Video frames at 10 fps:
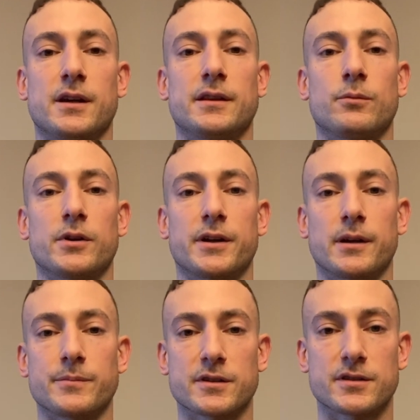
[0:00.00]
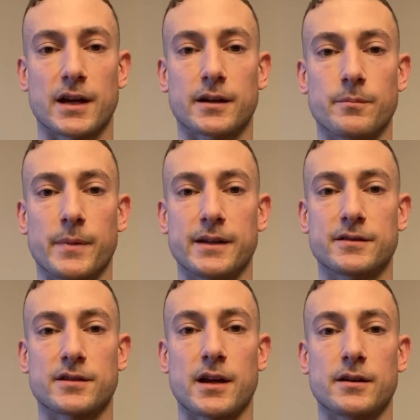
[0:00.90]
And then we're hitting up the second main
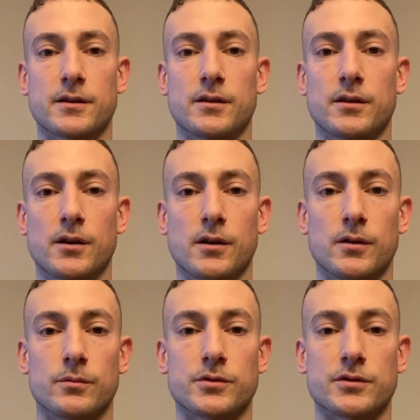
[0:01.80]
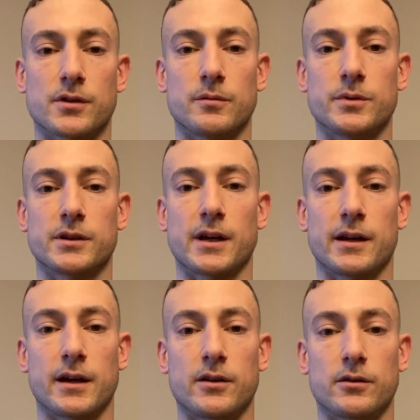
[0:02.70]
set, which is going to be again
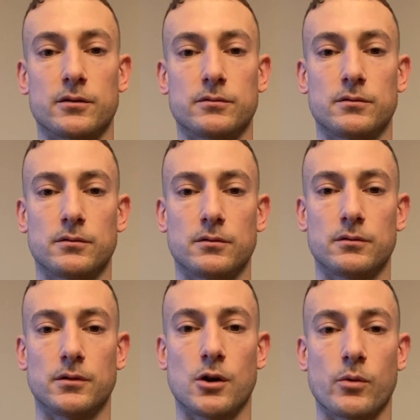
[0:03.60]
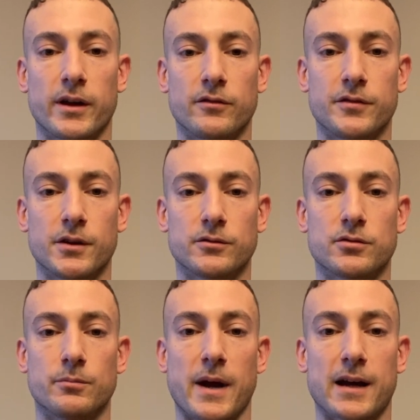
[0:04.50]
at our low end
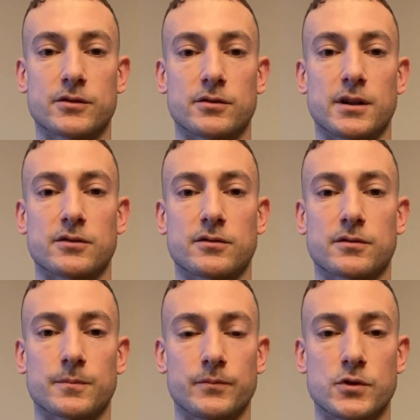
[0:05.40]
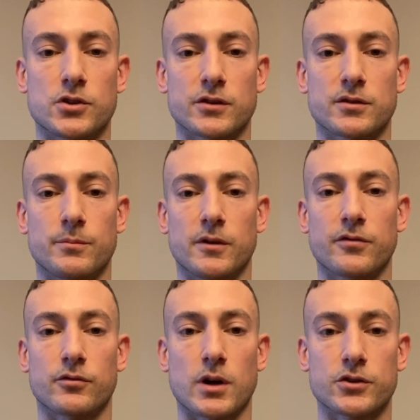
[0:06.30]
VO2 max. So that's just above
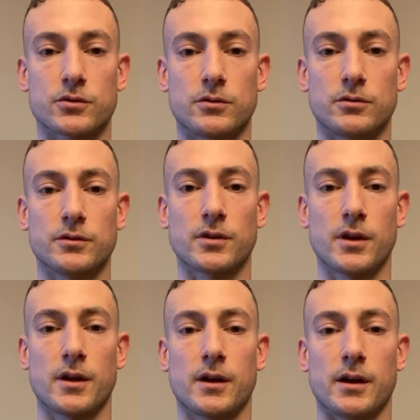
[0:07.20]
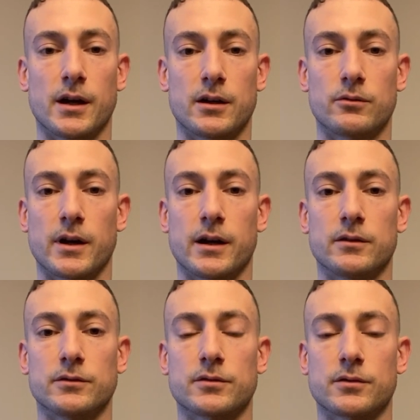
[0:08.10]
threshold at
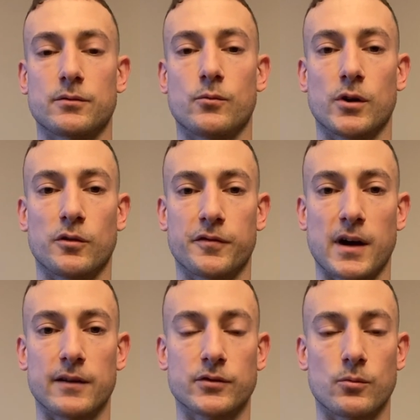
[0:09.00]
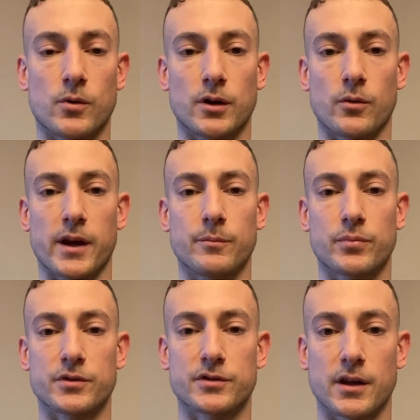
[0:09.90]
around 105 to
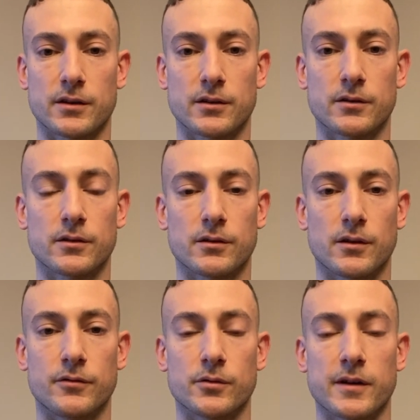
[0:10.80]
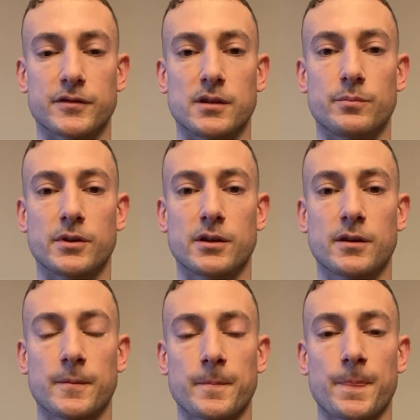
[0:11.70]
108% of your FTP.
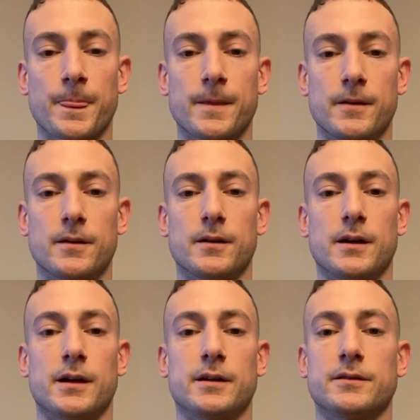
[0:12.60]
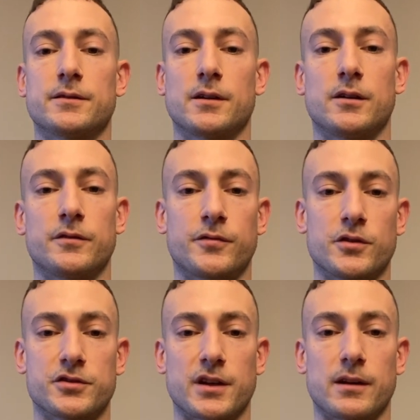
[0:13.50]
And the
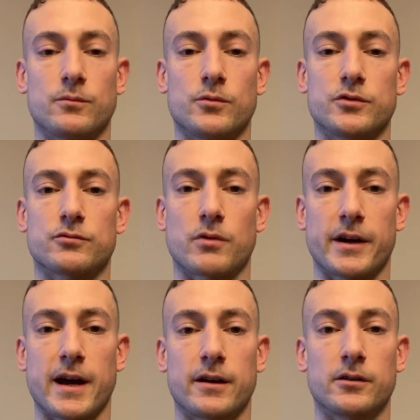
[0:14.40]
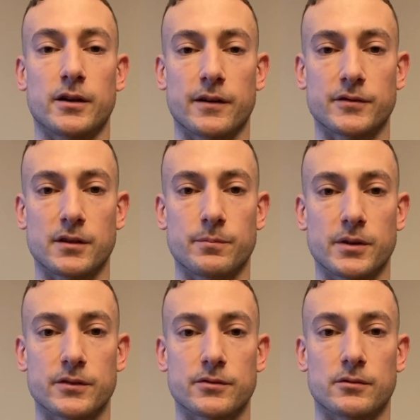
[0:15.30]
first set was right at our
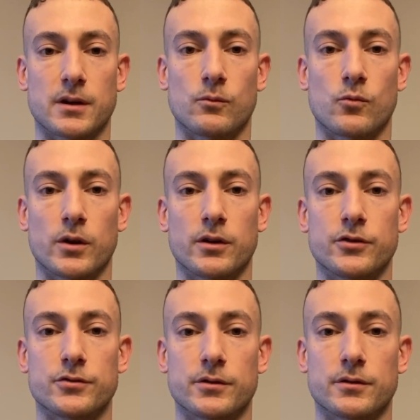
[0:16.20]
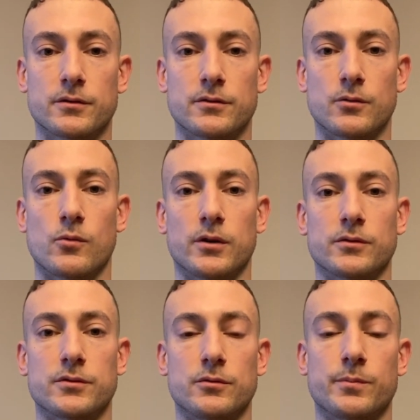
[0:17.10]
FTP, so around 100 to
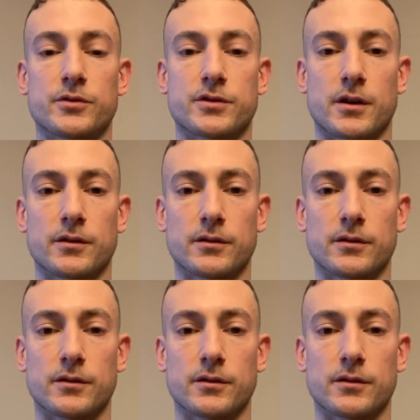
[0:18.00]
102%.